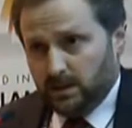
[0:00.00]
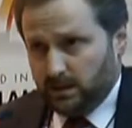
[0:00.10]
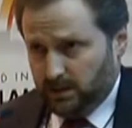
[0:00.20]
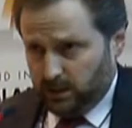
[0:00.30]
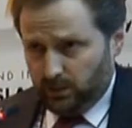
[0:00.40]

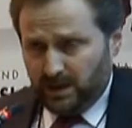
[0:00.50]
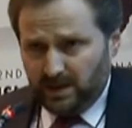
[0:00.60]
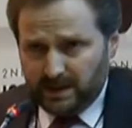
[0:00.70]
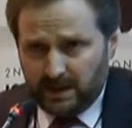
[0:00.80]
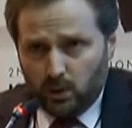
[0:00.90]
So there
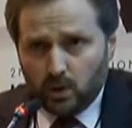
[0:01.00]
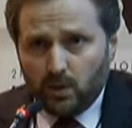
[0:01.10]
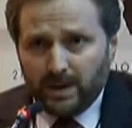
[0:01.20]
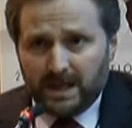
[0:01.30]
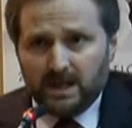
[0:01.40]
is an
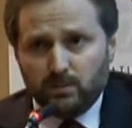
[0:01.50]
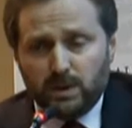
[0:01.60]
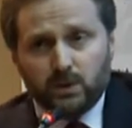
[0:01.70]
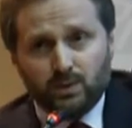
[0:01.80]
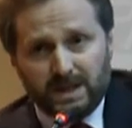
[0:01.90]
ongoing
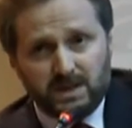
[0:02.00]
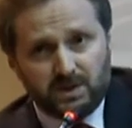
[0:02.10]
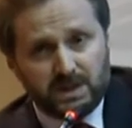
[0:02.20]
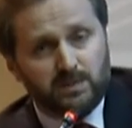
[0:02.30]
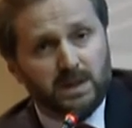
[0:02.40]
mutual
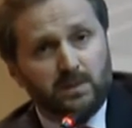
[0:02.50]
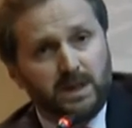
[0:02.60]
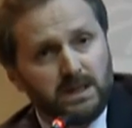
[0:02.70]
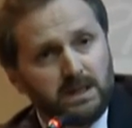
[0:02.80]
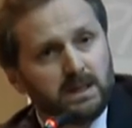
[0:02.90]
interest
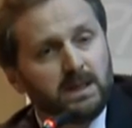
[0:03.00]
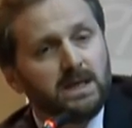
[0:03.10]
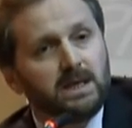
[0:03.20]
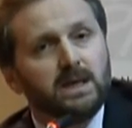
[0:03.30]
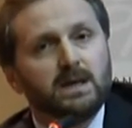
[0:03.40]
between
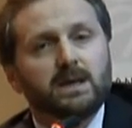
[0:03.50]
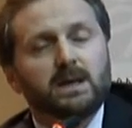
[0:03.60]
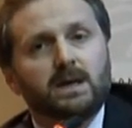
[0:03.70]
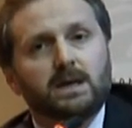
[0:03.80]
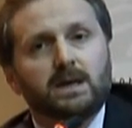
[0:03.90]
the
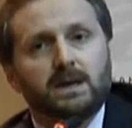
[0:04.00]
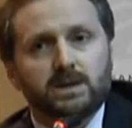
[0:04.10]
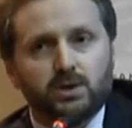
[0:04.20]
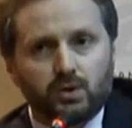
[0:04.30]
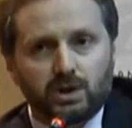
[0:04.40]

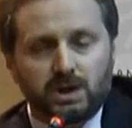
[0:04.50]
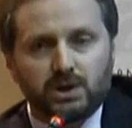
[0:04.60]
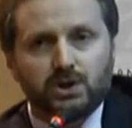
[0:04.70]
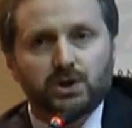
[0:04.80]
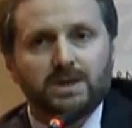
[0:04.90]

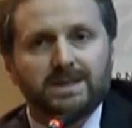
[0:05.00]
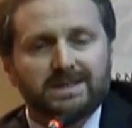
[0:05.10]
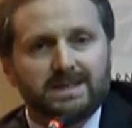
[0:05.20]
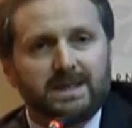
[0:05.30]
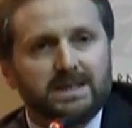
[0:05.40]
Turkish
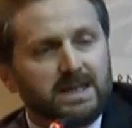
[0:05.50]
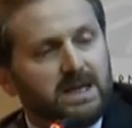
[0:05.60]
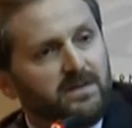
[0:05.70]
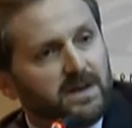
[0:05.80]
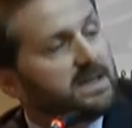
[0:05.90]
side and
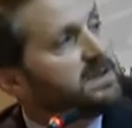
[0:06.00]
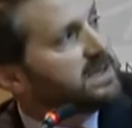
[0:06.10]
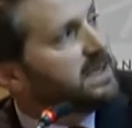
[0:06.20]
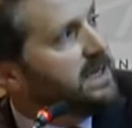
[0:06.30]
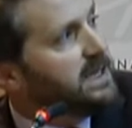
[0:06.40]
African
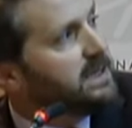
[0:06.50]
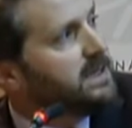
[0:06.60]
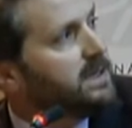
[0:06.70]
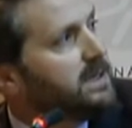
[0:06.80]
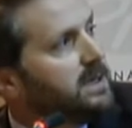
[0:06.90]
side,
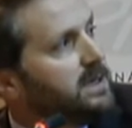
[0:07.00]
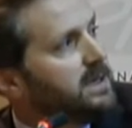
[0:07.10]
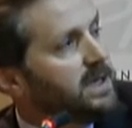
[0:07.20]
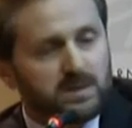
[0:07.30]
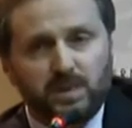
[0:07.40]

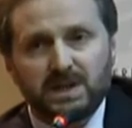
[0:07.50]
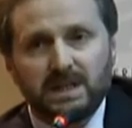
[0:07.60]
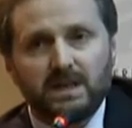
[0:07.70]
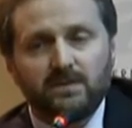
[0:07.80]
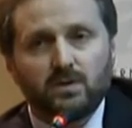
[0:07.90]

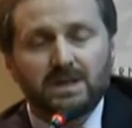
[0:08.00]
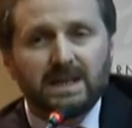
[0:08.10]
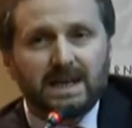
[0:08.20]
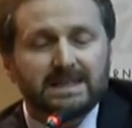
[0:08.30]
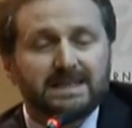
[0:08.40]
especially for the
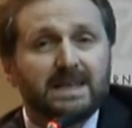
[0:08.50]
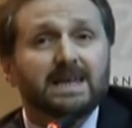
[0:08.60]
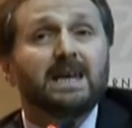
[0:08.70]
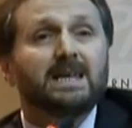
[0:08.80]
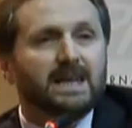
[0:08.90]
last
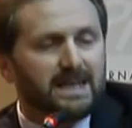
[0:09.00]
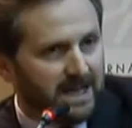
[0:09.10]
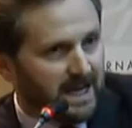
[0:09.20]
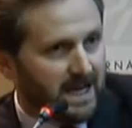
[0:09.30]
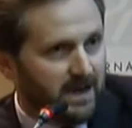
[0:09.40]
decade and
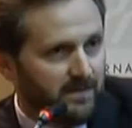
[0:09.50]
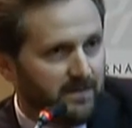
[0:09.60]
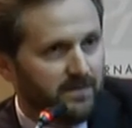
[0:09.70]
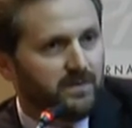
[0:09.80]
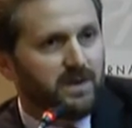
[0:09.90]
a half.